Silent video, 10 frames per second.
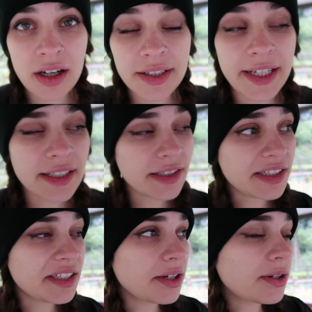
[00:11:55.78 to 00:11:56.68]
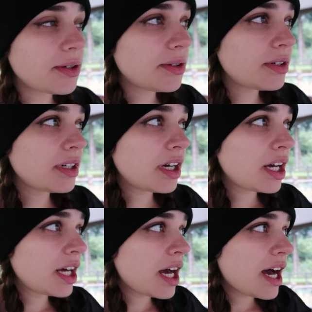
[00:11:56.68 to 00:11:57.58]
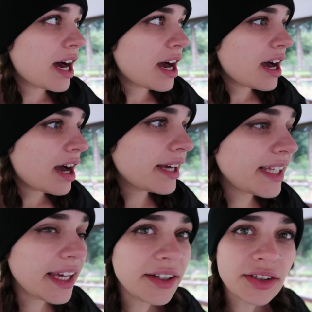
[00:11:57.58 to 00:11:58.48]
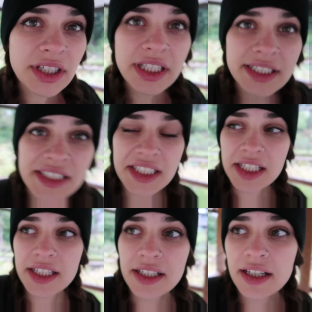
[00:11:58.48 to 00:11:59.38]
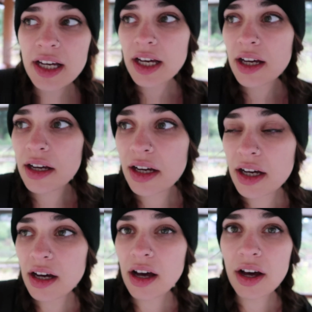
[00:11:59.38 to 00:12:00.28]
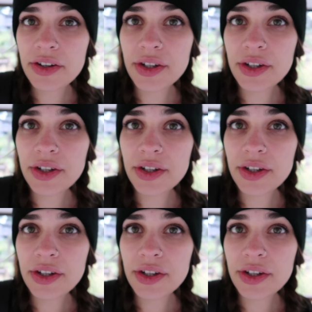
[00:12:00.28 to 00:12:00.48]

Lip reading: Alright, so I can't really see a